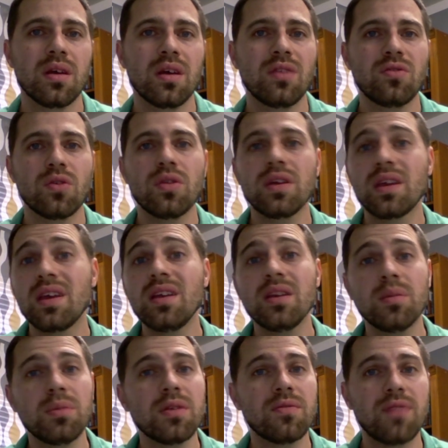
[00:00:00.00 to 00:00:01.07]
And so the
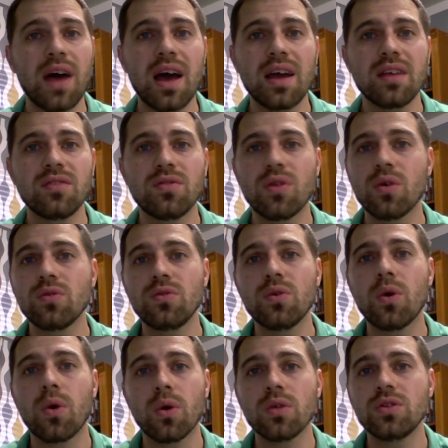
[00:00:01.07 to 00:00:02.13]
kingdom divides those
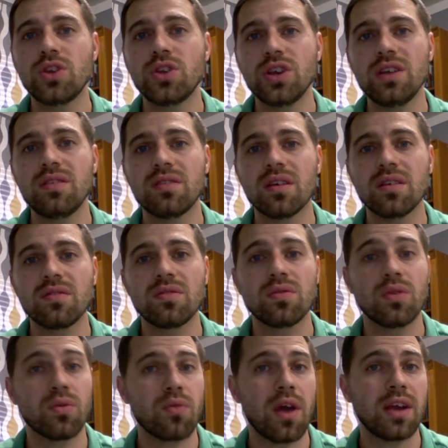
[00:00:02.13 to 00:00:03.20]
who hold Jesus,
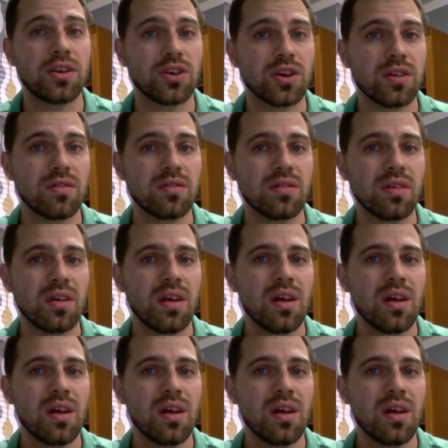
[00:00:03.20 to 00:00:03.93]
the righteous,